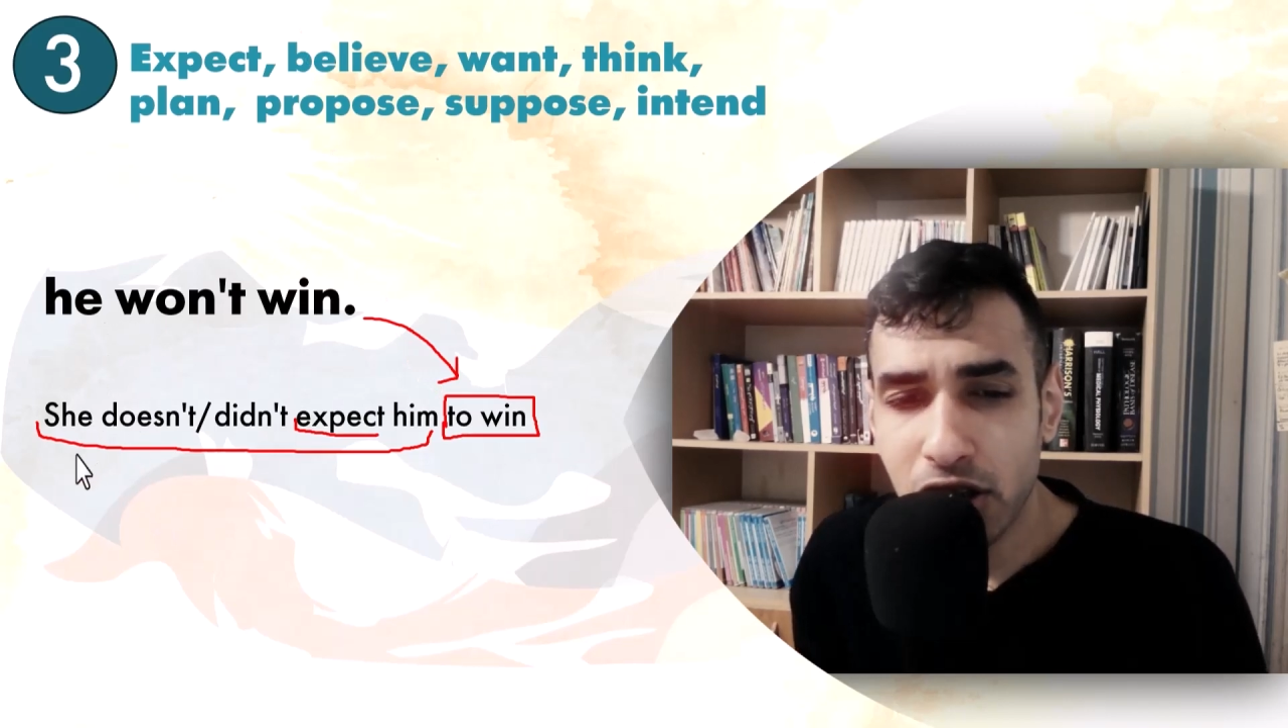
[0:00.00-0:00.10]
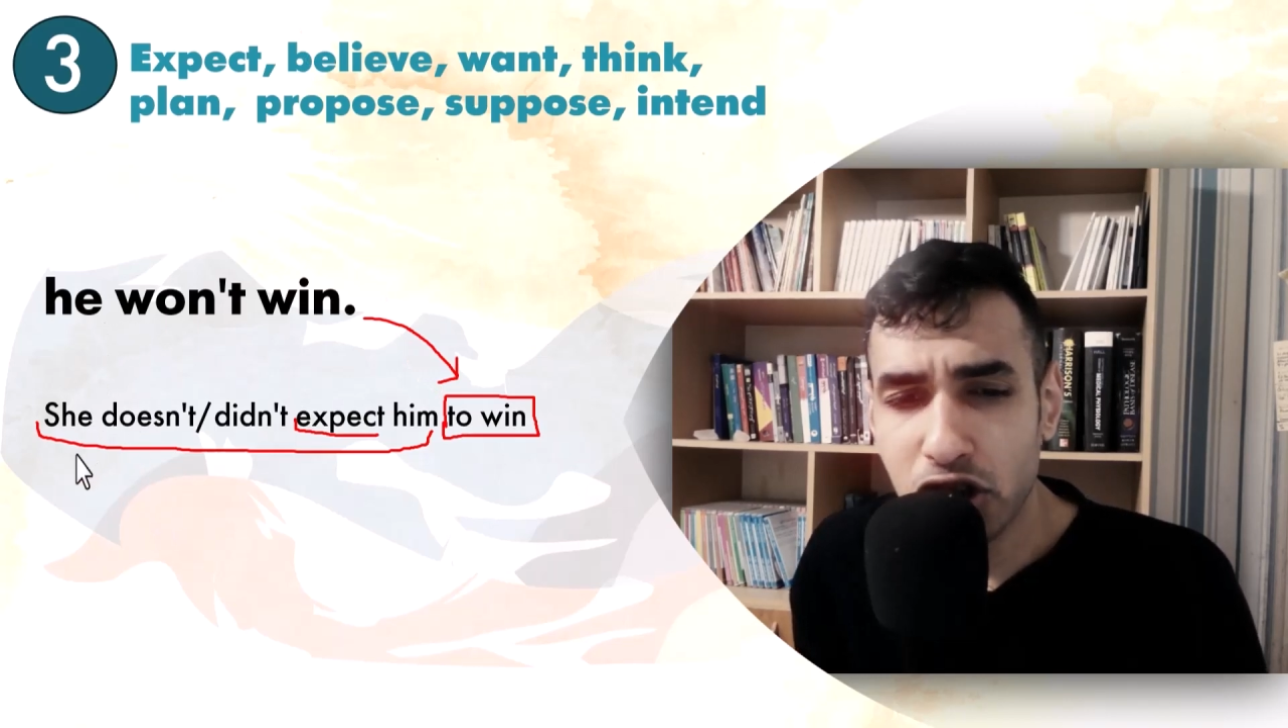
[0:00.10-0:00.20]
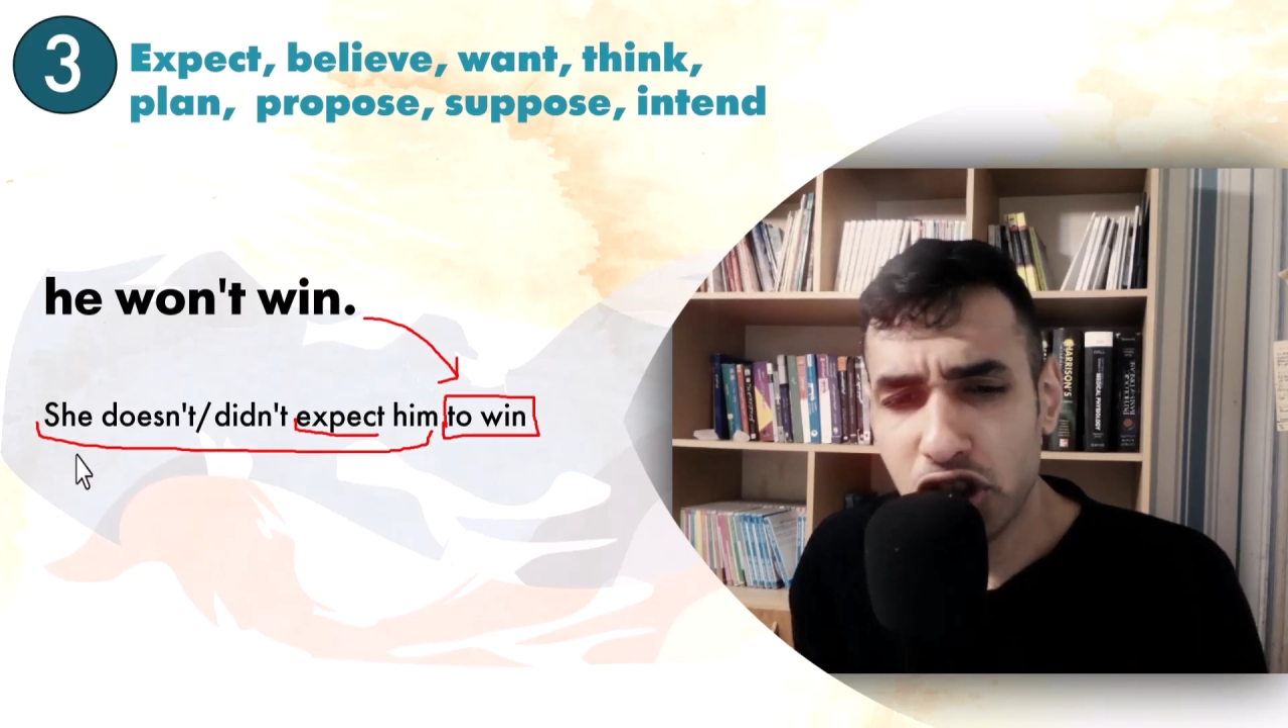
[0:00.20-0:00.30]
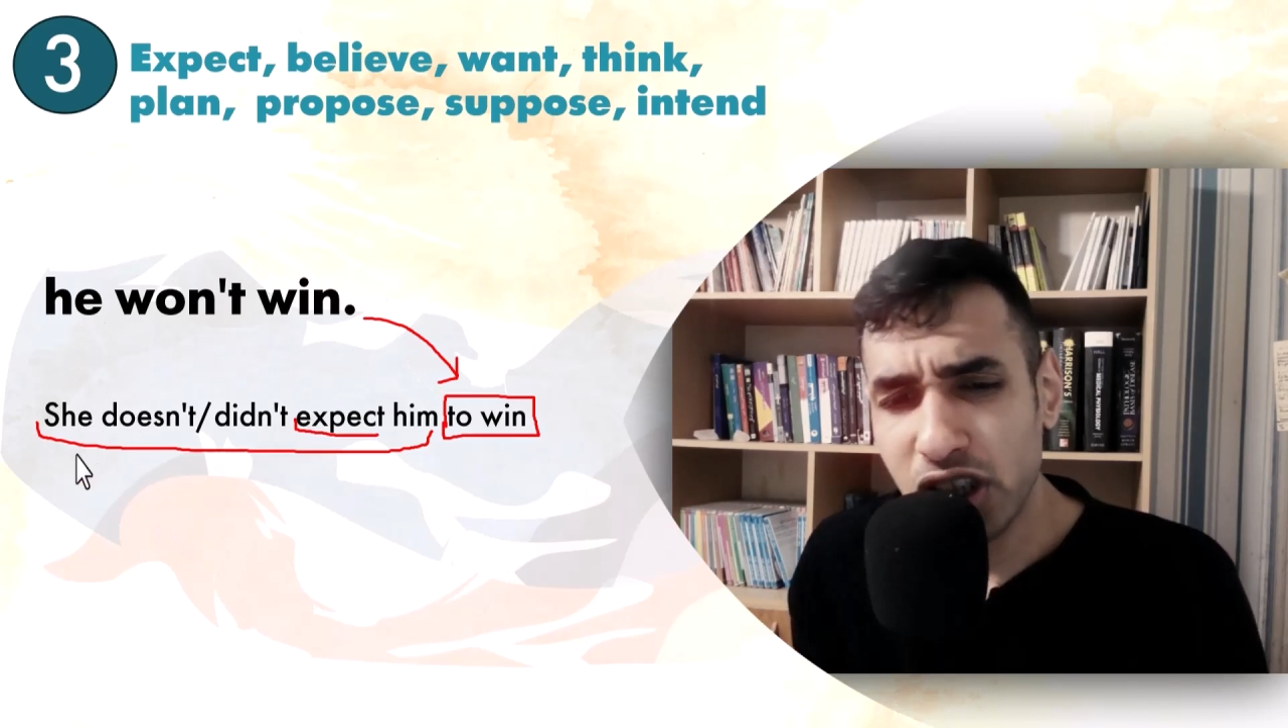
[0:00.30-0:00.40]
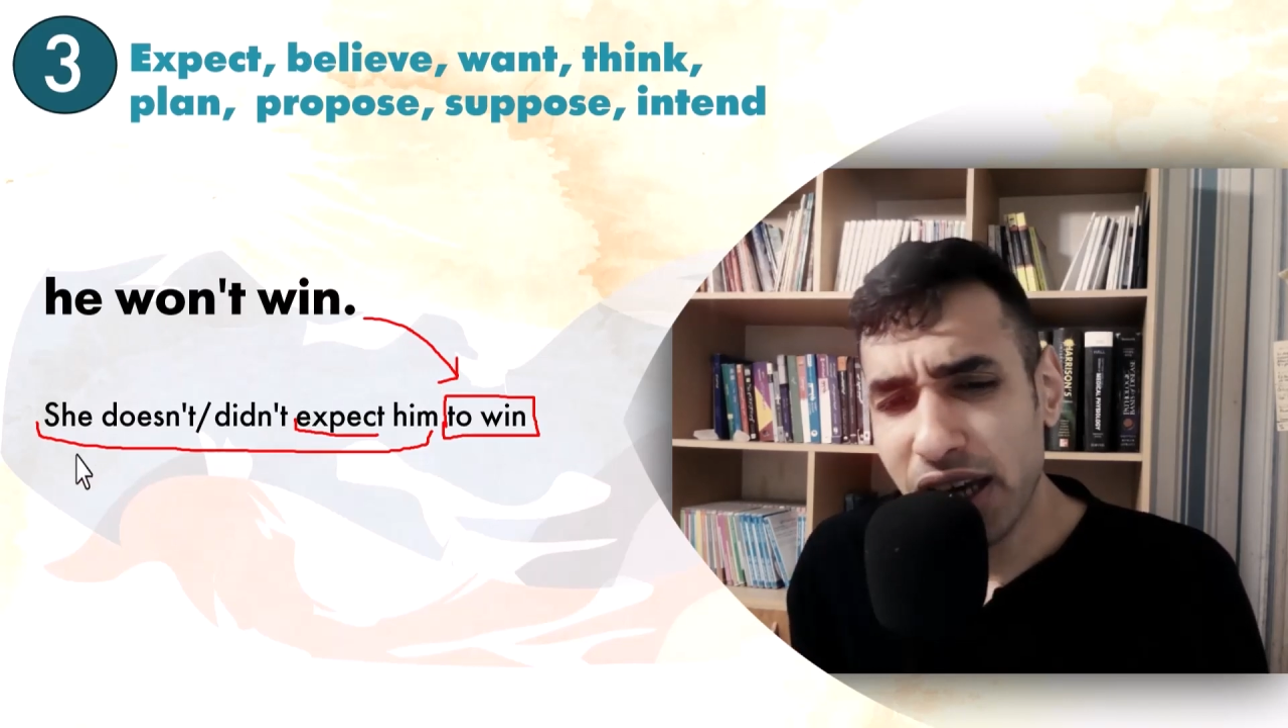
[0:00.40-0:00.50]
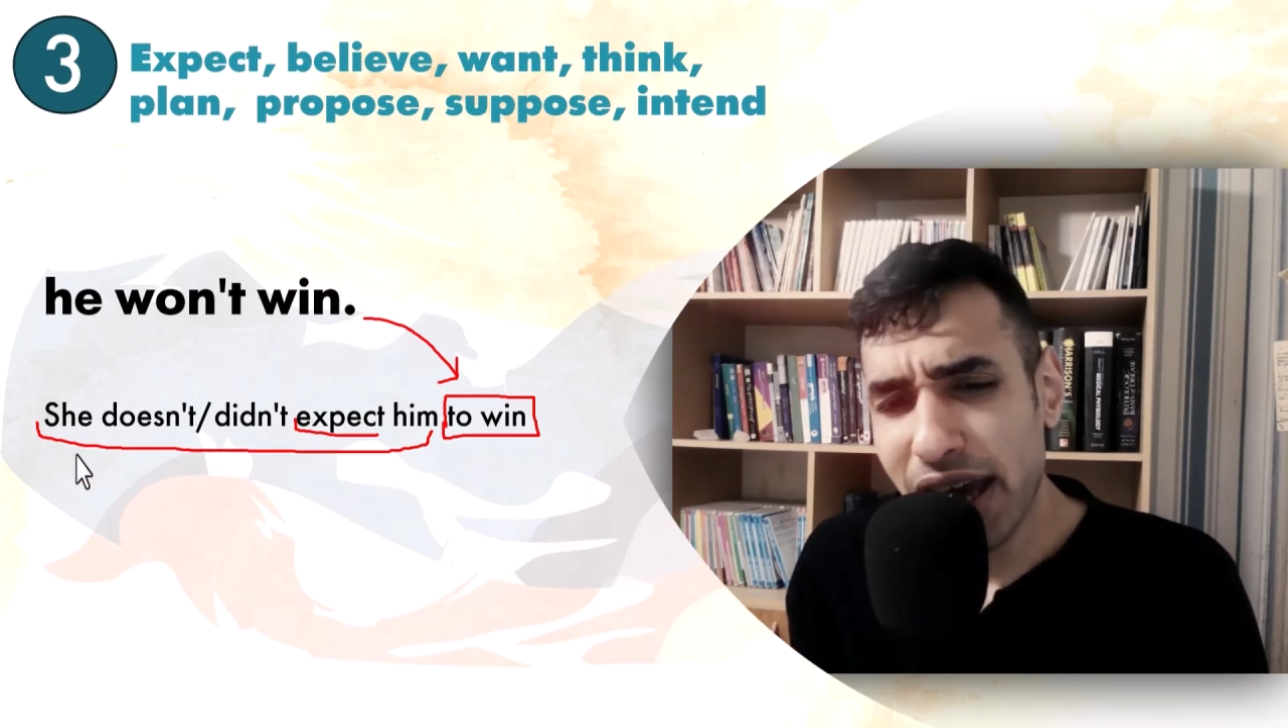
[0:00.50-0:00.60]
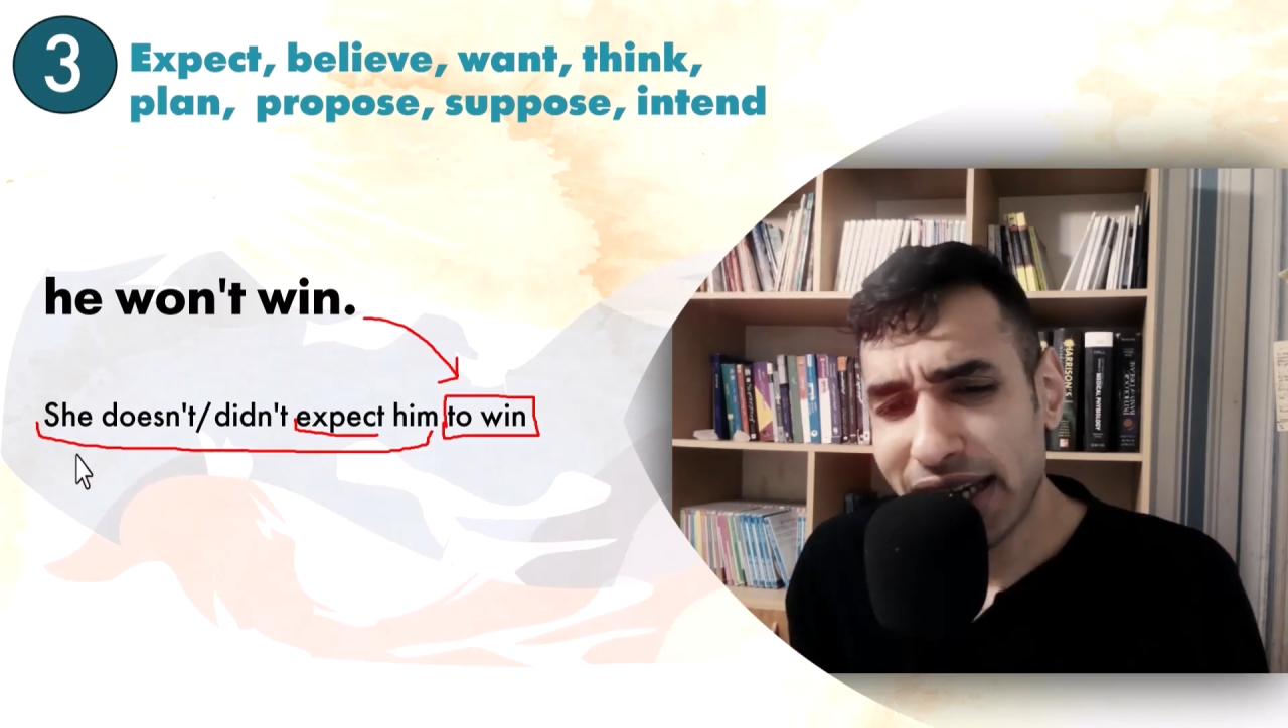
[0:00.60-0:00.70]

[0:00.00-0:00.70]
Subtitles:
she